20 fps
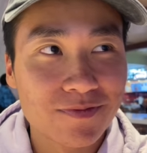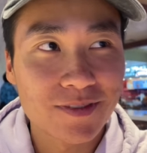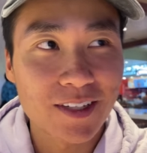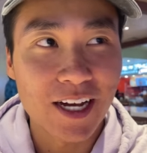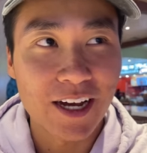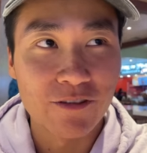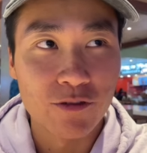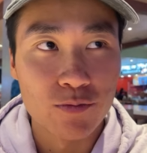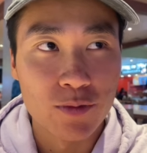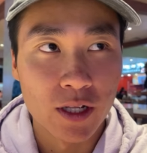I
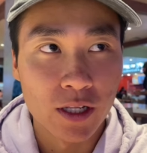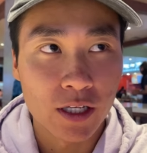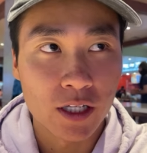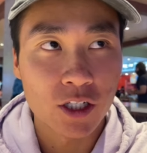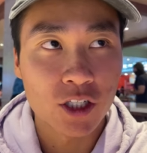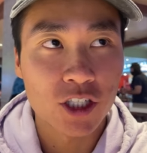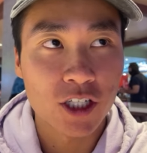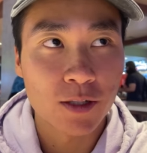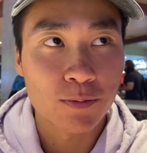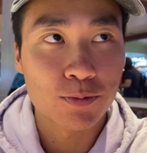have a million
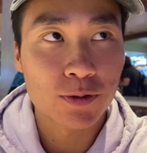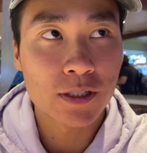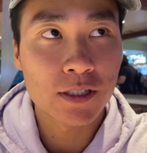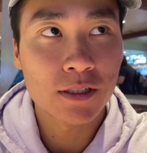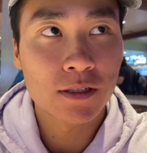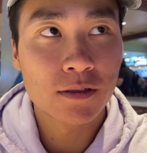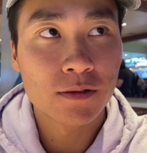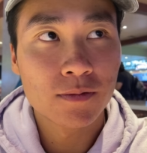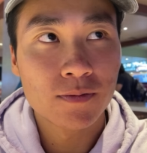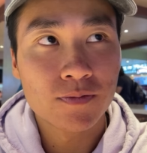chips
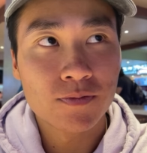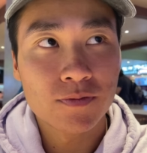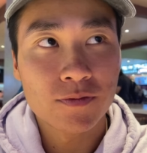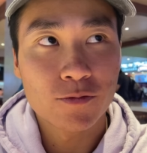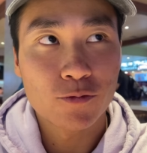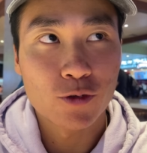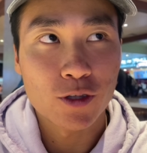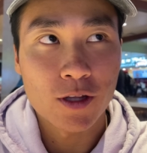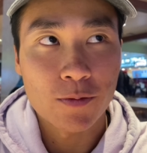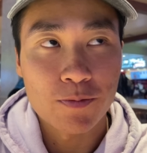
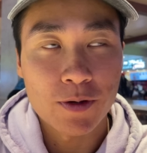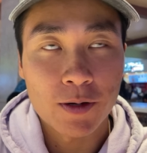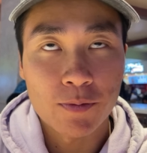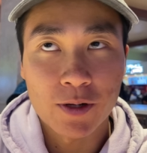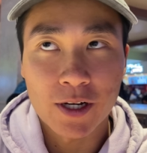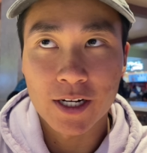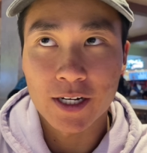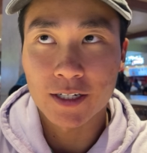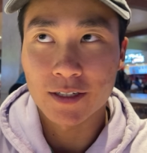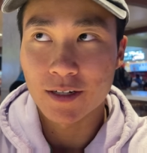with the big
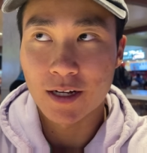blind.